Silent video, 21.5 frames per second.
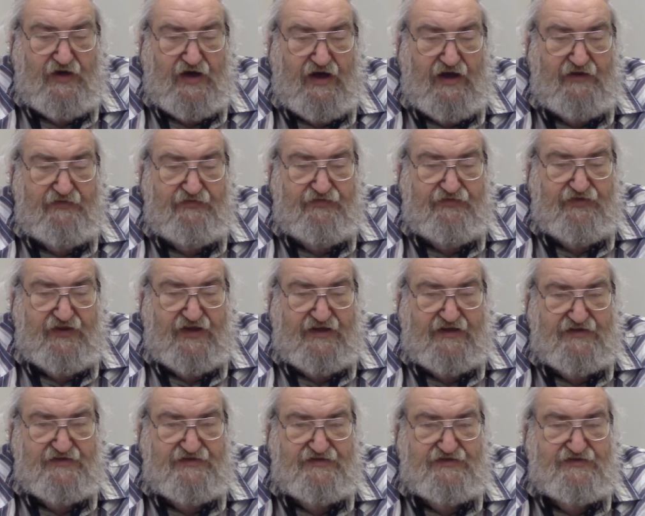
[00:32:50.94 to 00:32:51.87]
I
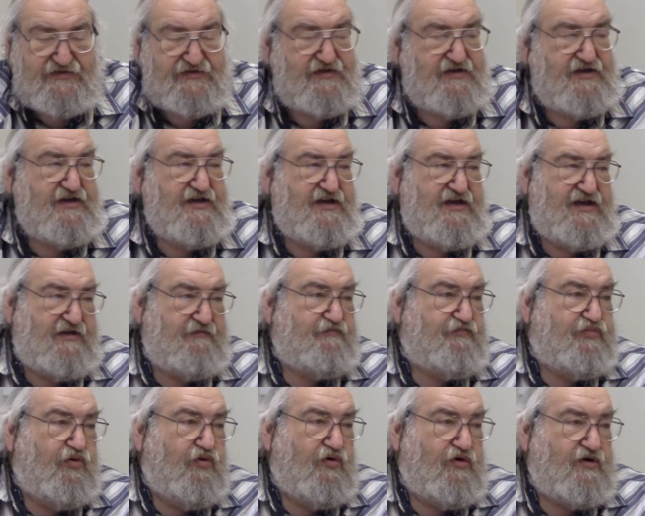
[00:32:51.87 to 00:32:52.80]
think is
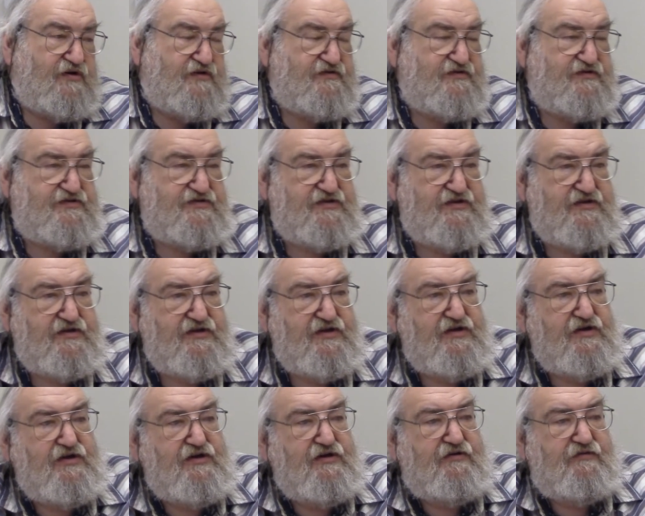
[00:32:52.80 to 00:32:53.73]
important.
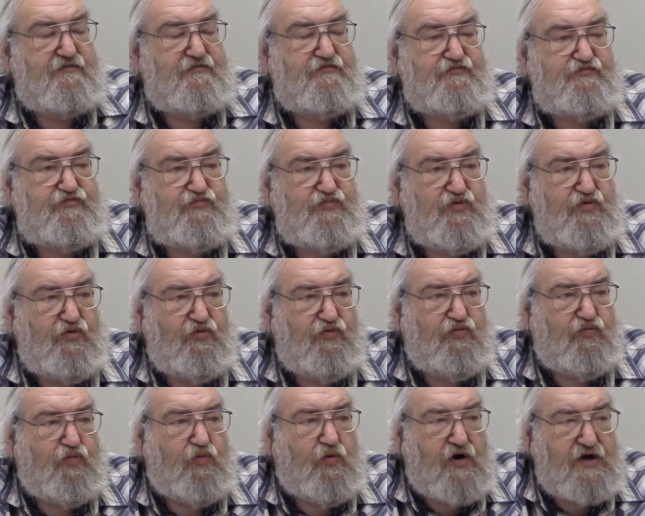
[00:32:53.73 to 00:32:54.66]

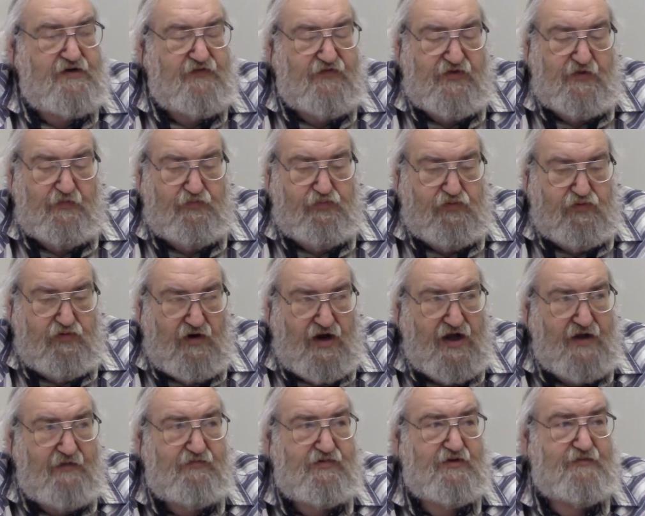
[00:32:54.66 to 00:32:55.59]
One of the
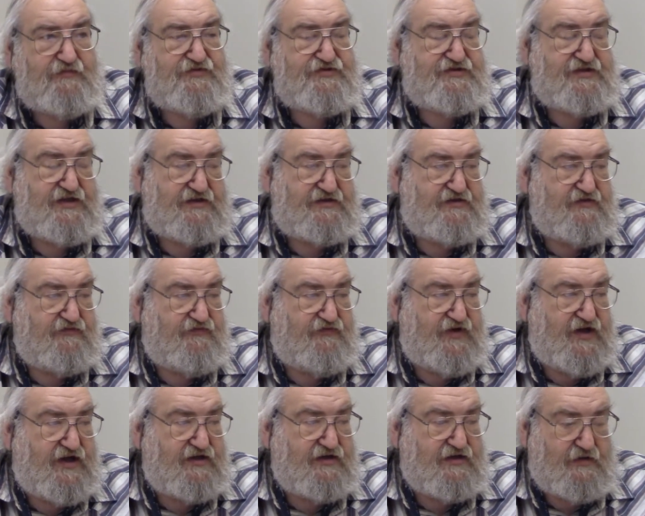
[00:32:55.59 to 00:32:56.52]
problems that
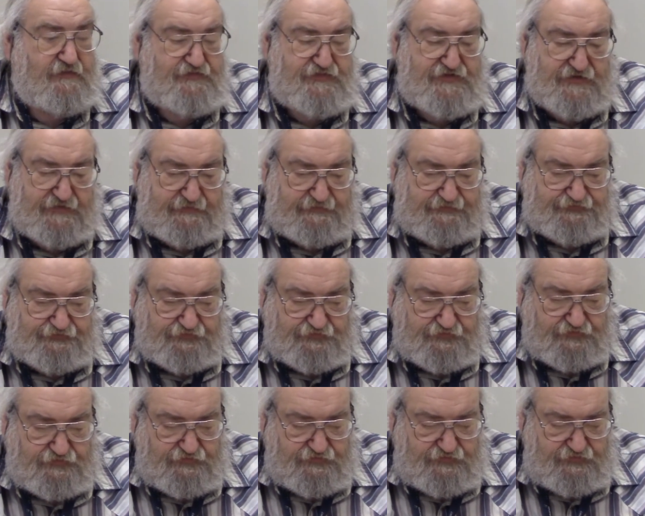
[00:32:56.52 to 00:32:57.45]
developed
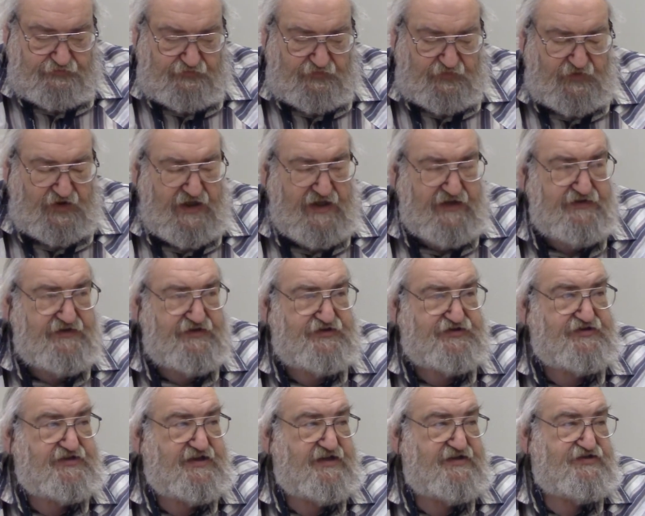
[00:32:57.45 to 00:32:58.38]
in the
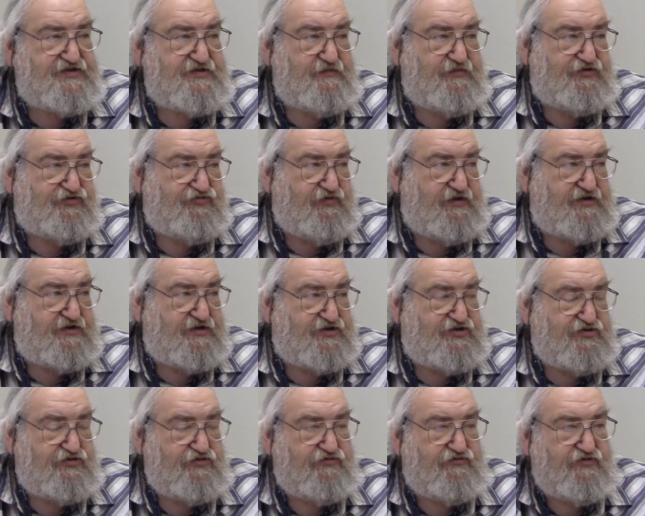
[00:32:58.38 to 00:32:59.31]
schism between
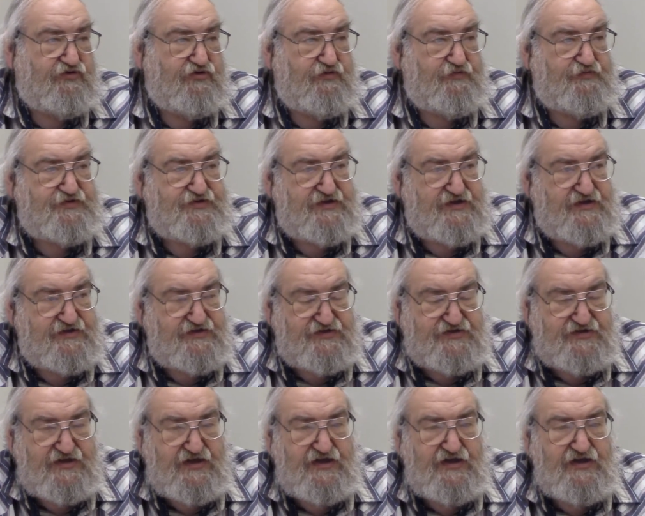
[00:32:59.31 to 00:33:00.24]
the two groups
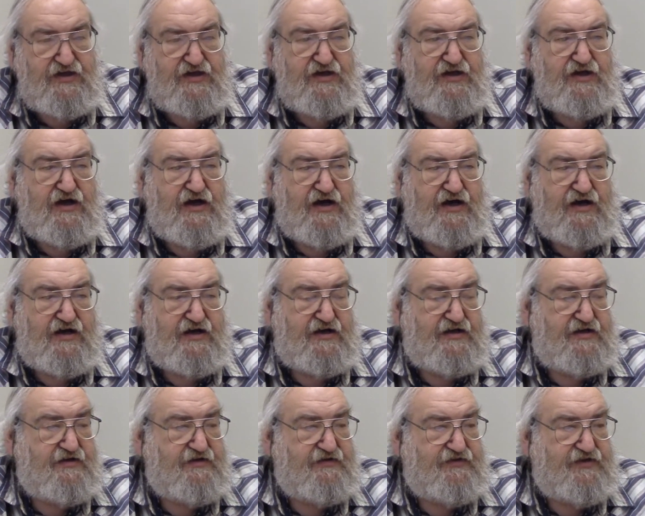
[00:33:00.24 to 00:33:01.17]
is
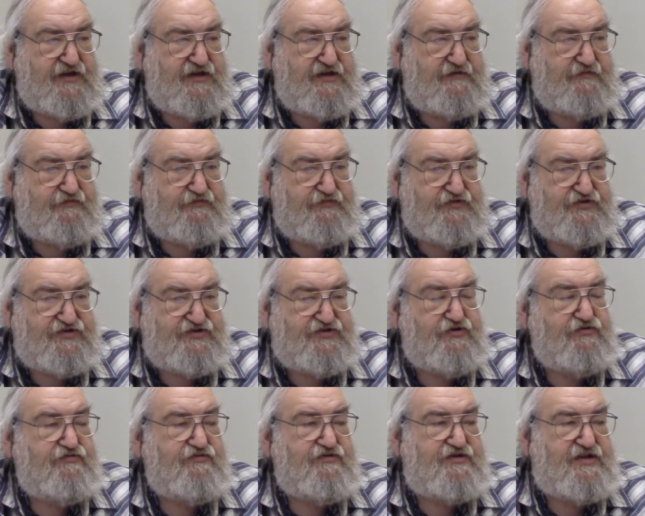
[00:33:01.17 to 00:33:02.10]
the
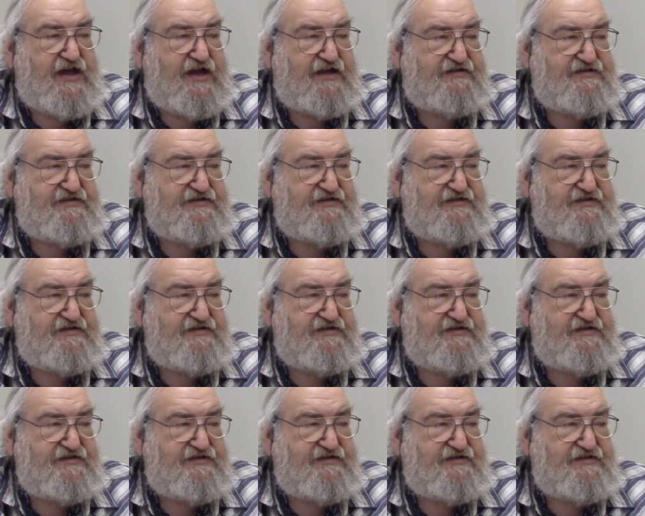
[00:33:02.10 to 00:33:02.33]
student